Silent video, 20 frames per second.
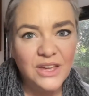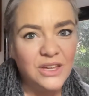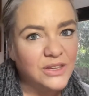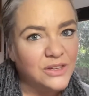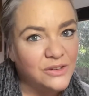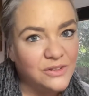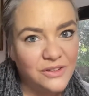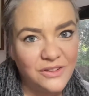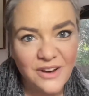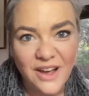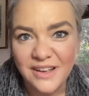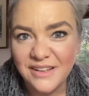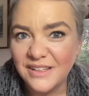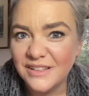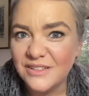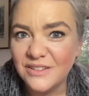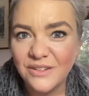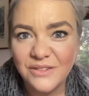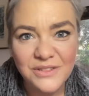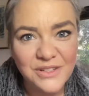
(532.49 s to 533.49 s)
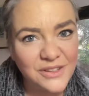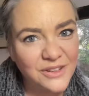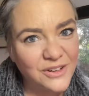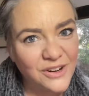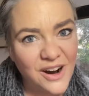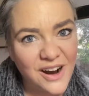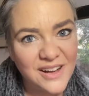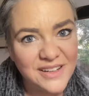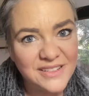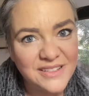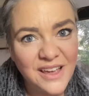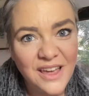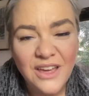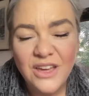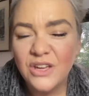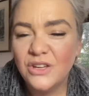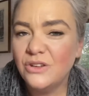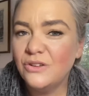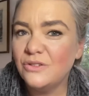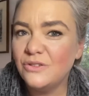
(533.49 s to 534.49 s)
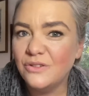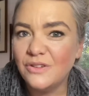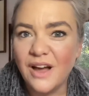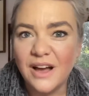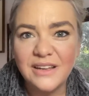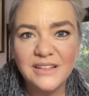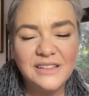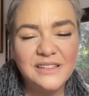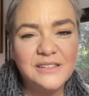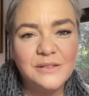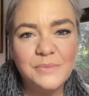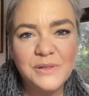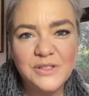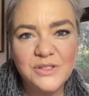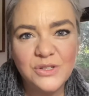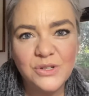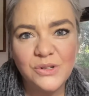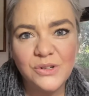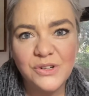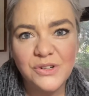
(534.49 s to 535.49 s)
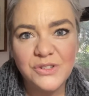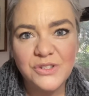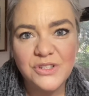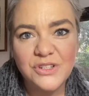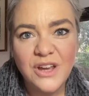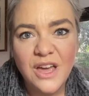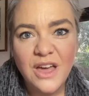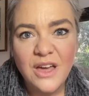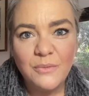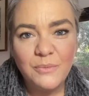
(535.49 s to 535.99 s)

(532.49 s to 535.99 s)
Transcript: You do not need to go to the cross. You do not need to be scourged,